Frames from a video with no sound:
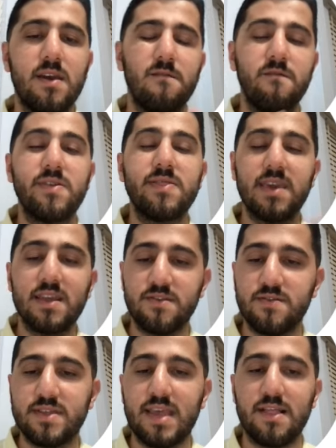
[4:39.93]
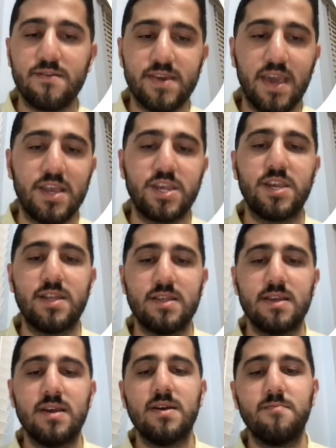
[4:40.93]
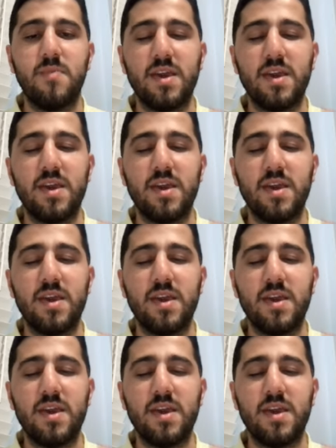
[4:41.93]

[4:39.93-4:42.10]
within unit allocation by